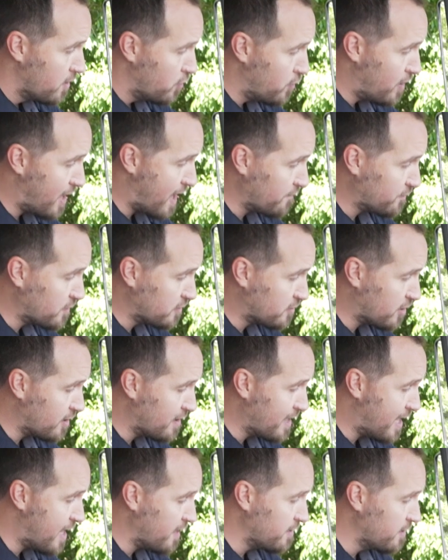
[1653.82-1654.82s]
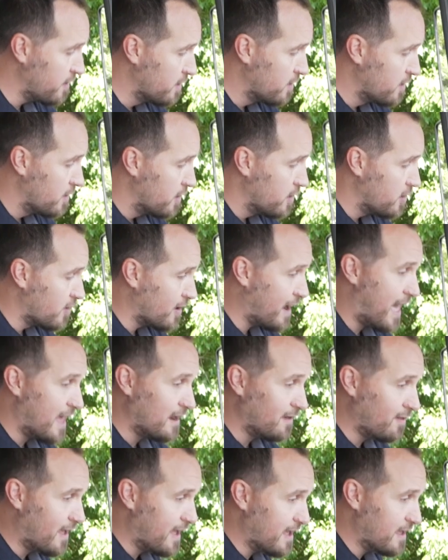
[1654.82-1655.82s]
you have to turn on your
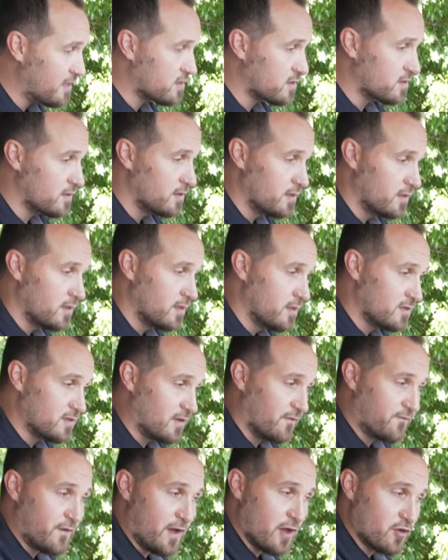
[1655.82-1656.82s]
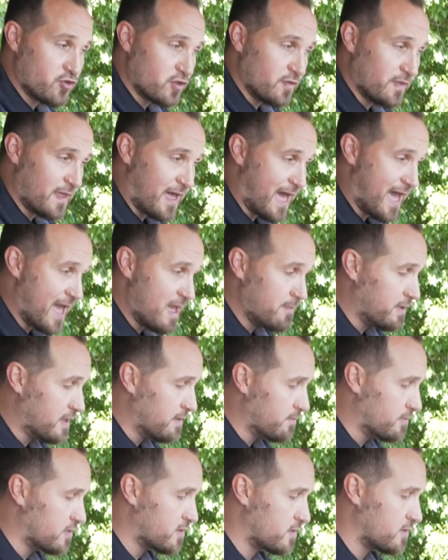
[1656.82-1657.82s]
headlights to function the high
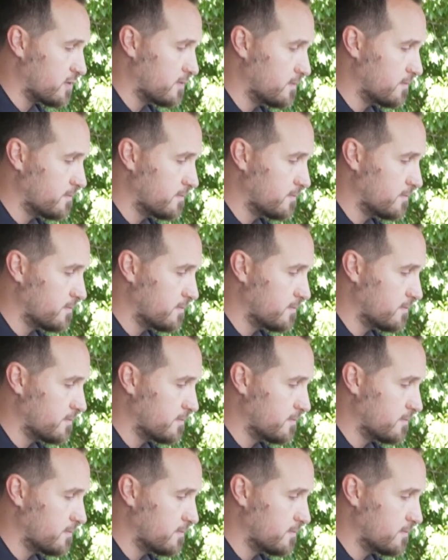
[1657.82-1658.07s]
beams.